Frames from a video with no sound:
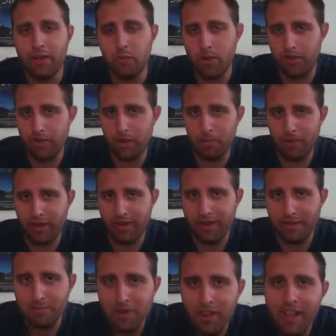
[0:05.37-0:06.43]
with an
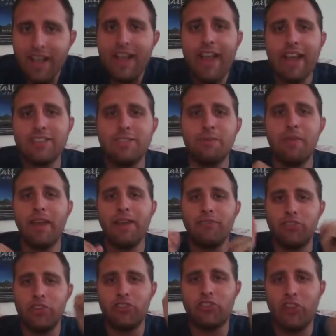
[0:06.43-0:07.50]
opinion. As you may have
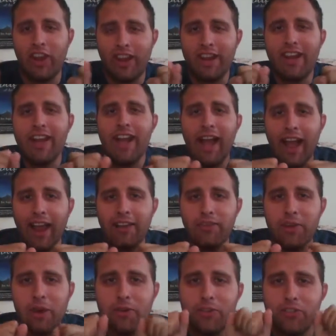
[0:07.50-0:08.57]
just seen, I have
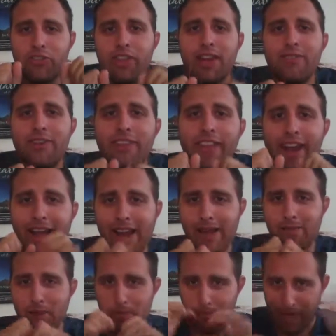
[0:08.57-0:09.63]
now discovered that I
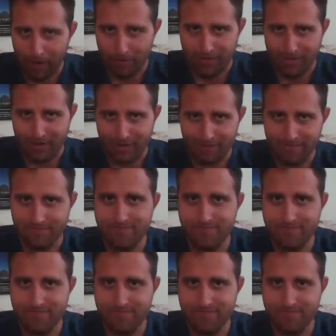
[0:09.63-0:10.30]
am a bouncer.